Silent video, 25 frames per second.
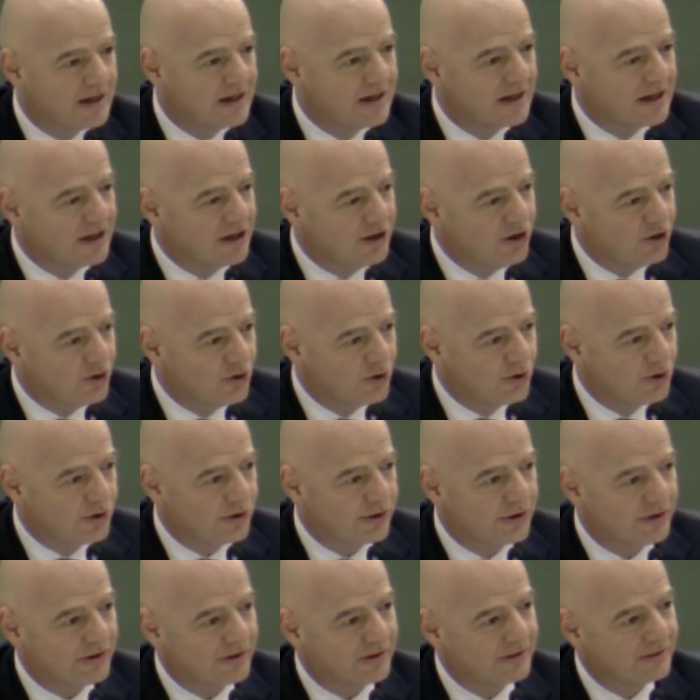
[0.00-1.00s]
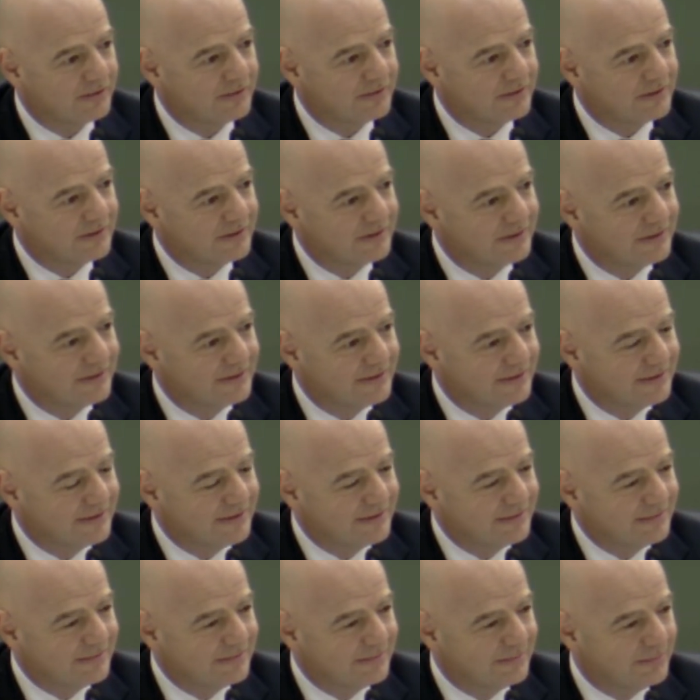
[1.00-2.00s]
Your
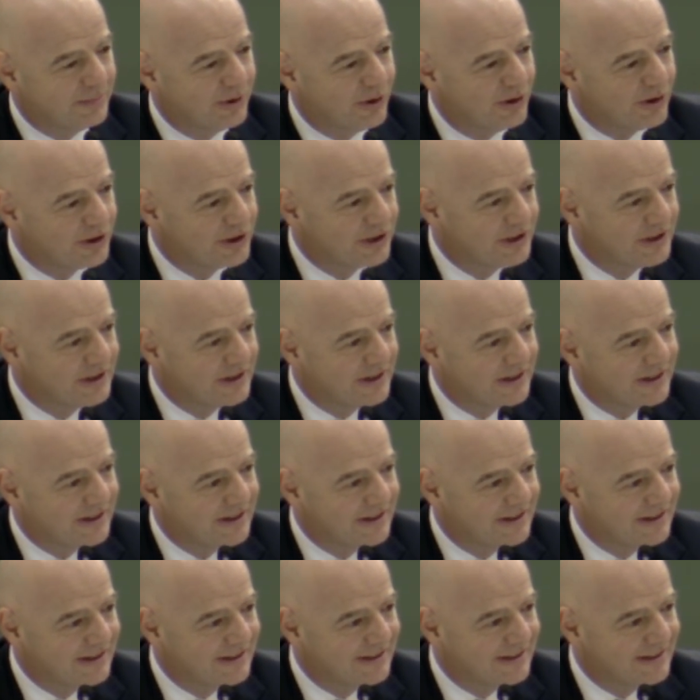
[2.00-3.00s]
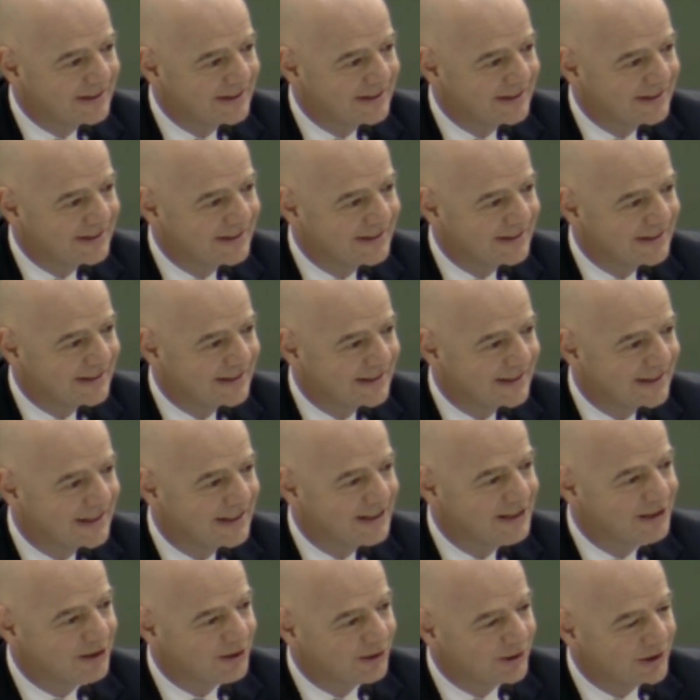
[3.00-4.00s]
personal
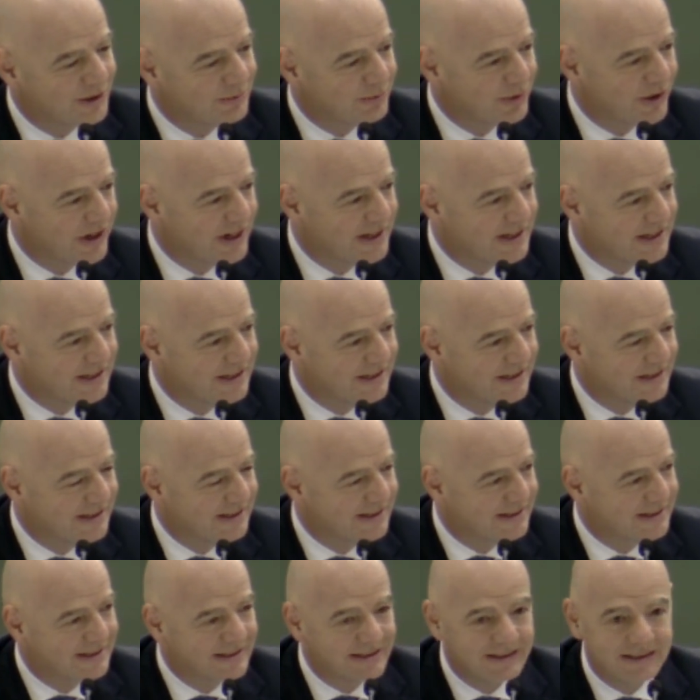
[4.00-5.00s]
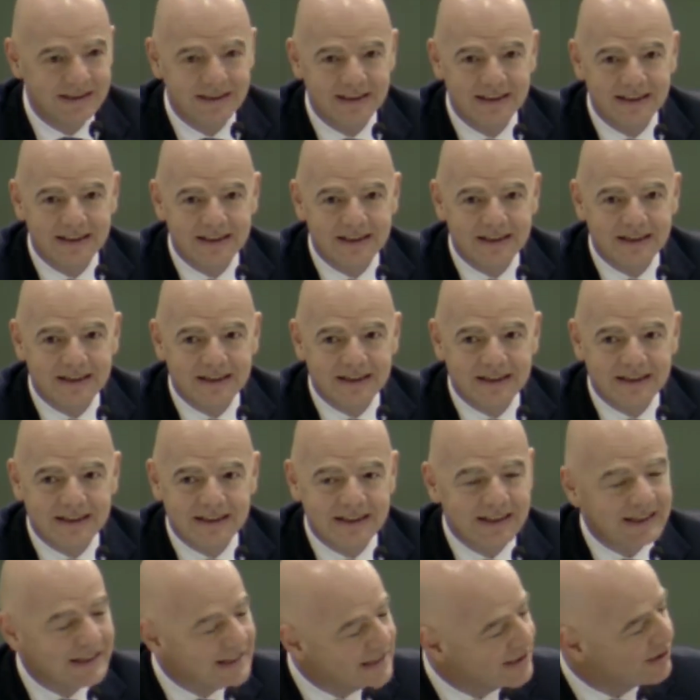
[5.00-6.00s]
history, President,
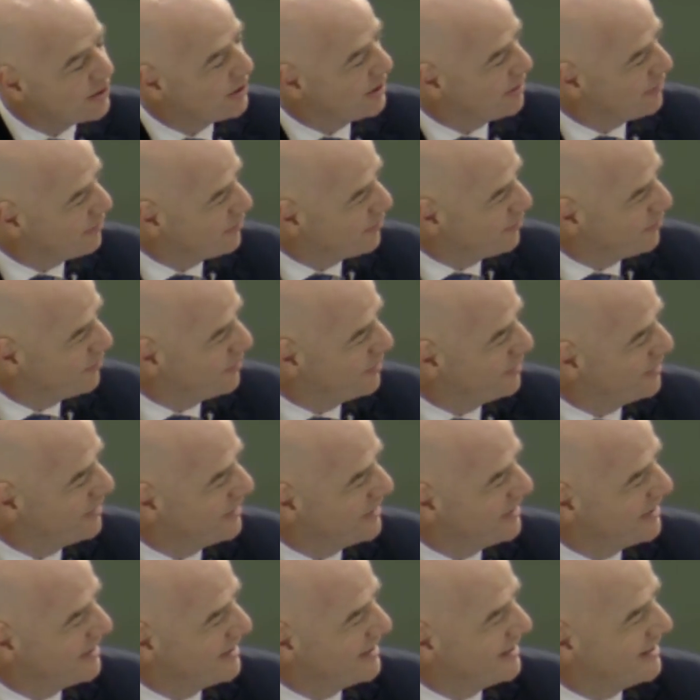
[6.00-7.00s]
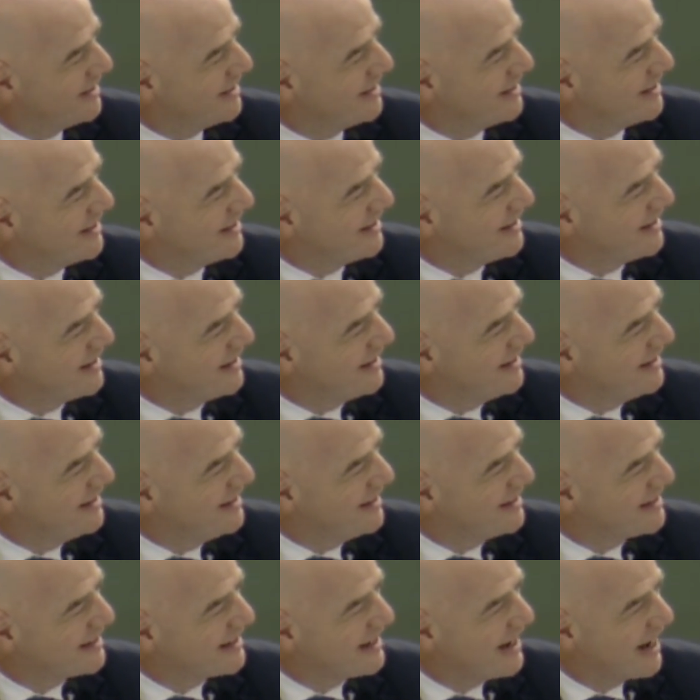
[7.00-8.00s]
the history of
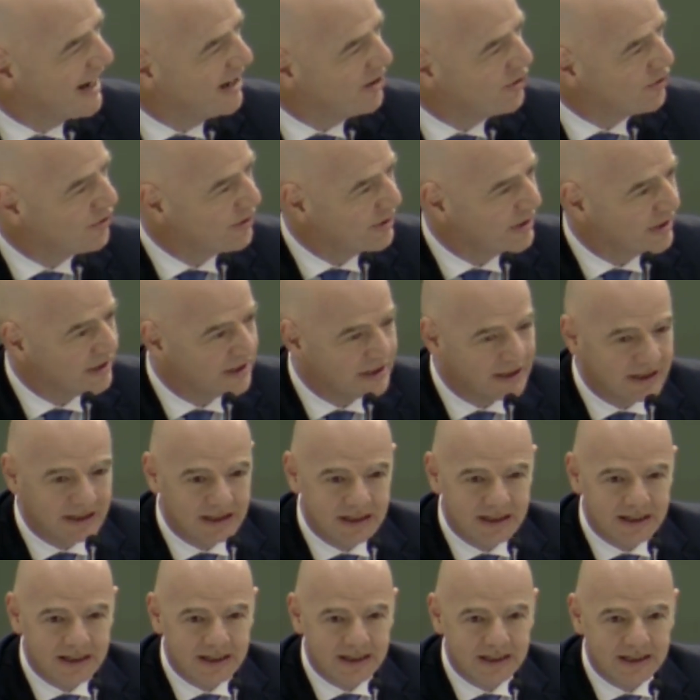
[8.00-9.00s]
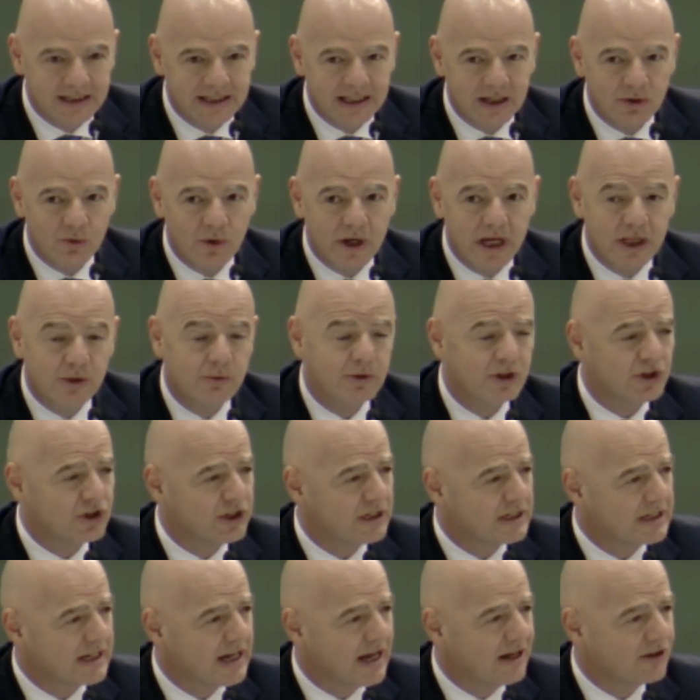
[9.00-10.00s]
this country, the way in which
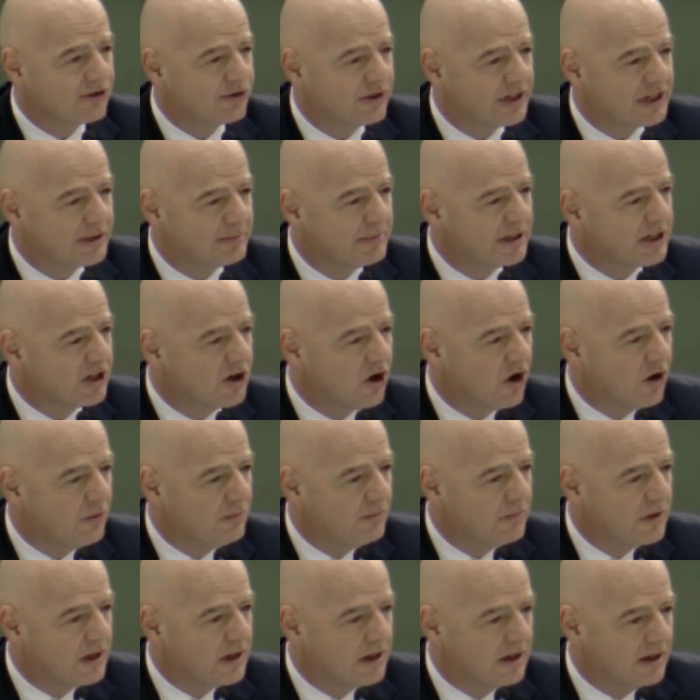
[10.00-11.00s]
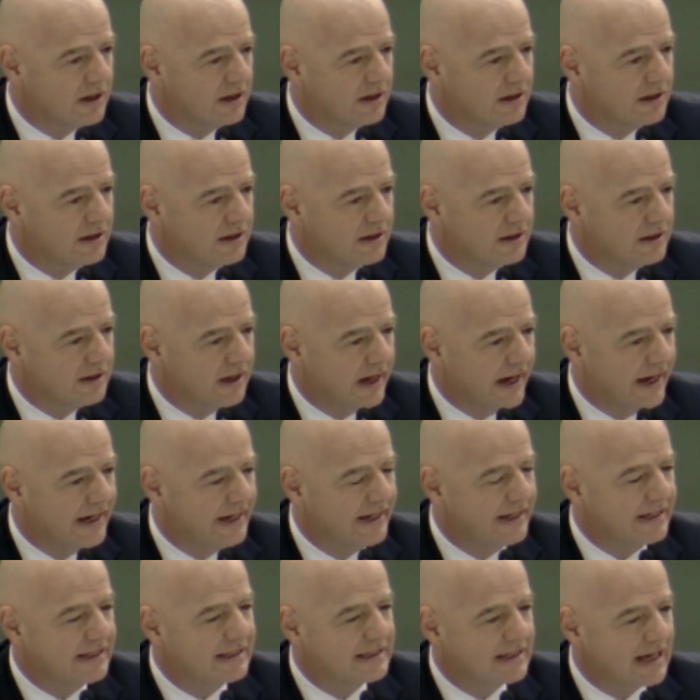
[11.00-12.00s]
this country has become an
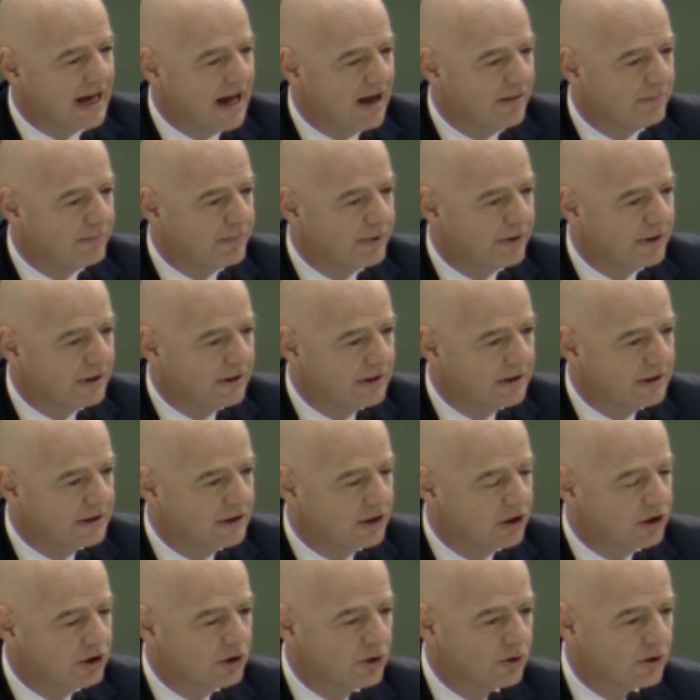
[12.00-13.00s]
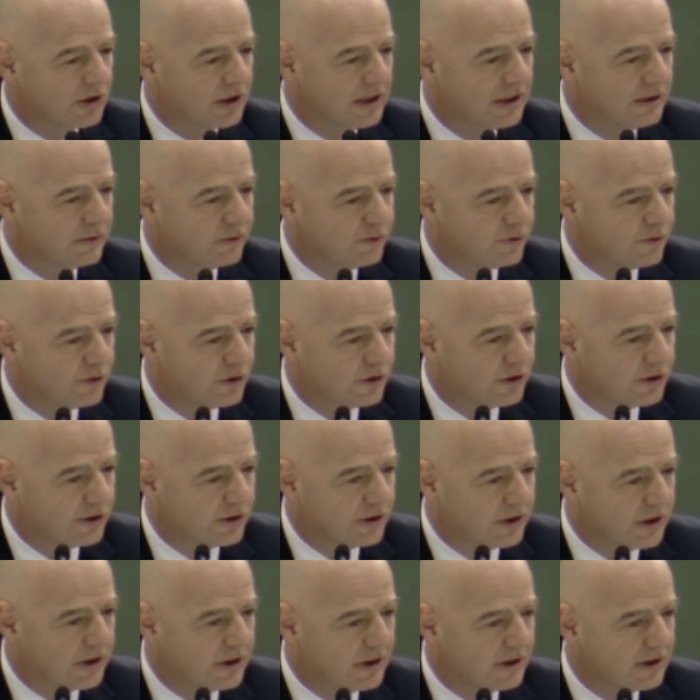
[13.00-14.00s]
example not only
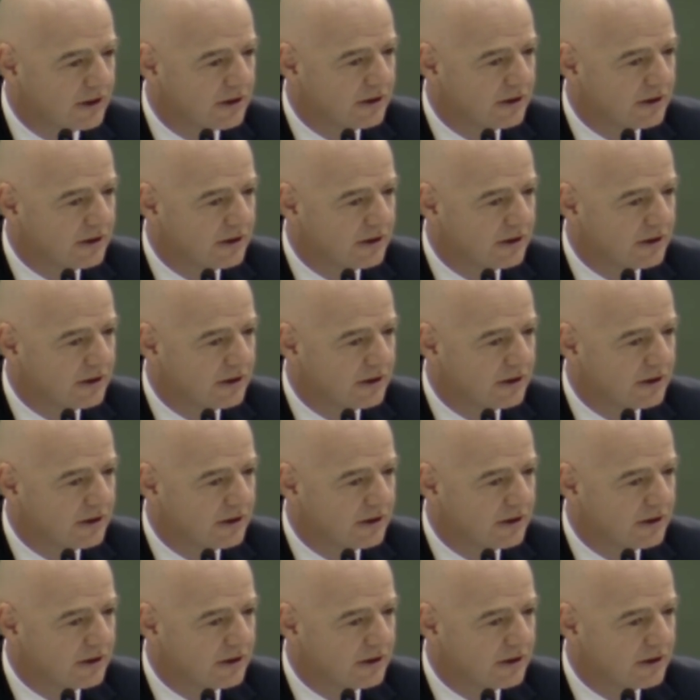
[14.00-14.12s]
for